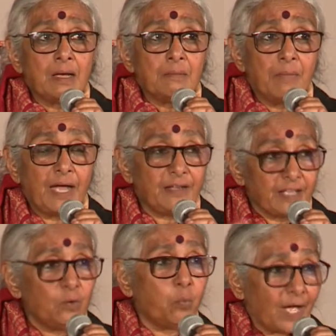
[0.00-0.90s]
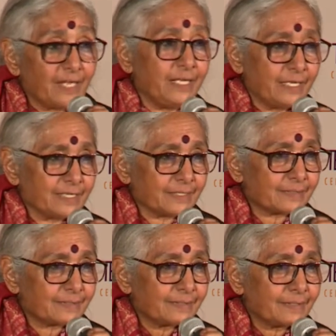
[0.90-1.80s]
My real worry
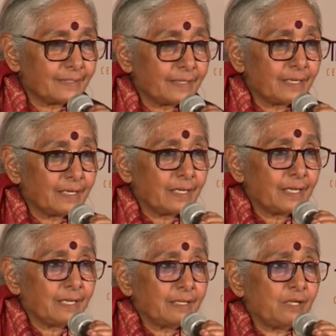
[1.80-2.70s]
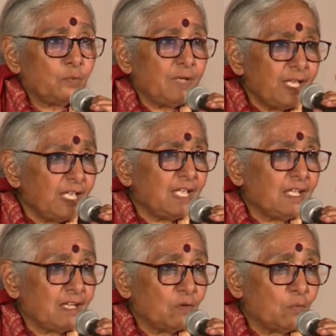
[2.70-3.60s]
is that
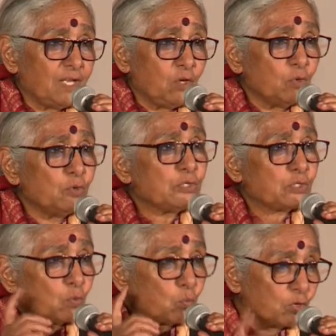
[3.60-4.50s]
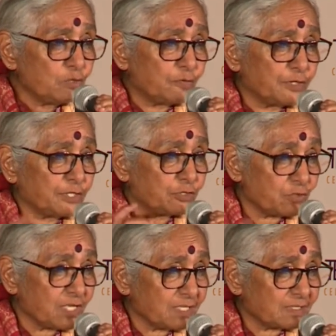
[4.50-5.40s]
we will lose the wood for the
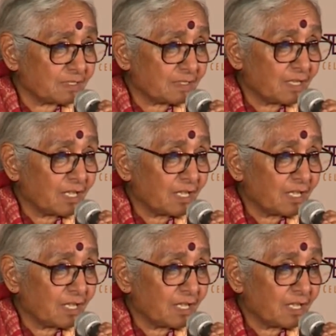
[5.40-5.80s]
trees